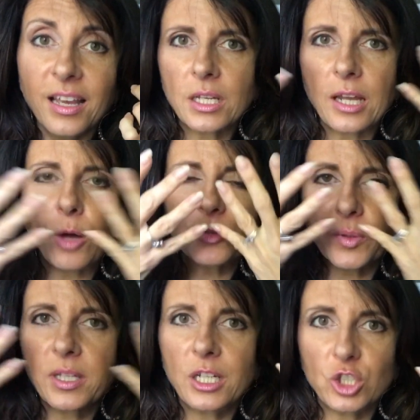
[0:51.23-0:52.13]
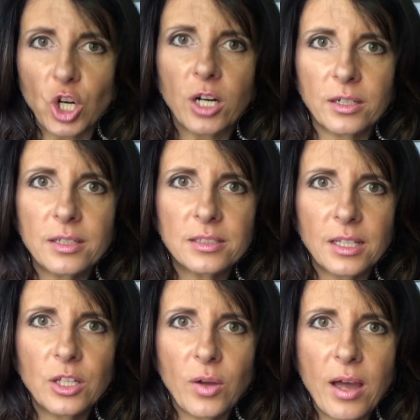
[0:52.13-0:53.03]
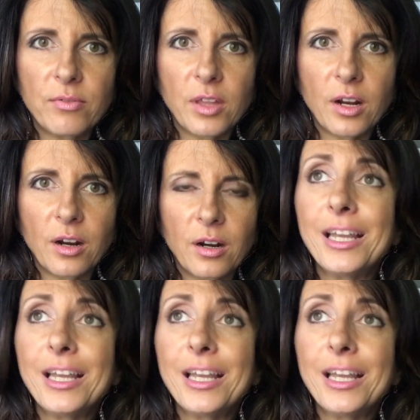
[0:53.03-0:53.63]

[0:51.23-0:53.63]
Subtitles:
It helps with any darkness that you have there.